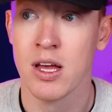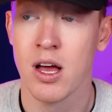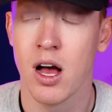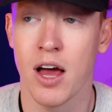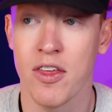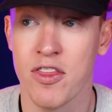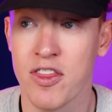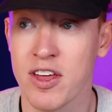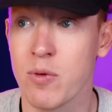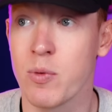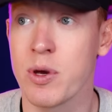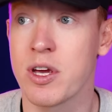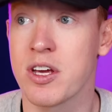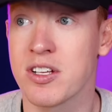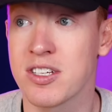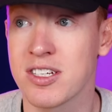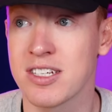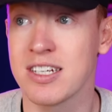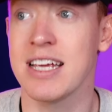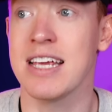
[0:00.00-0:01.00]
I think we
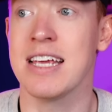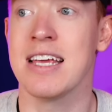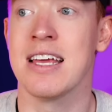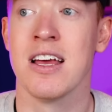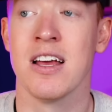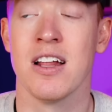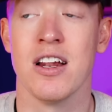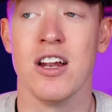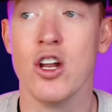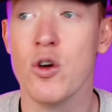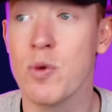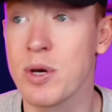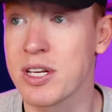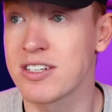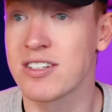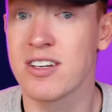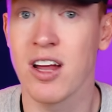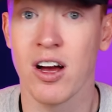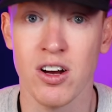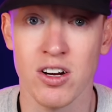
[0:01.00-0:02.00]
could see Lewis
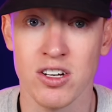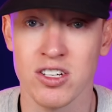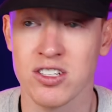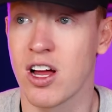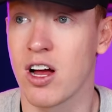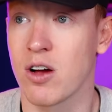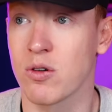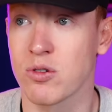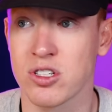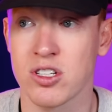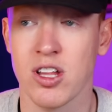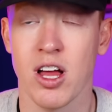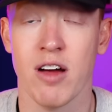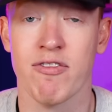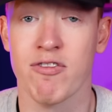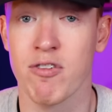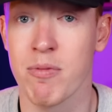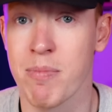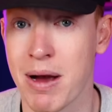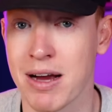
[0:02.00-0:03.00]
Dunk-style
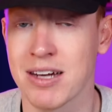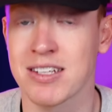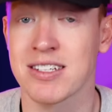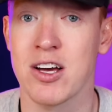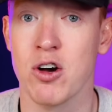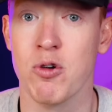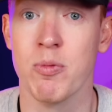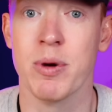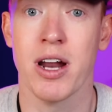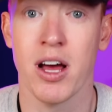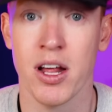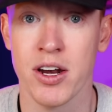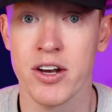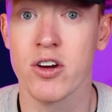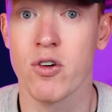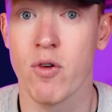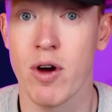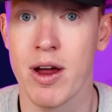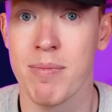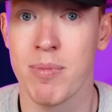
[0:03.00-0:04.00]
stuff from Max Kilman under
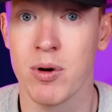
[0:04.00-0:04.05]
Graham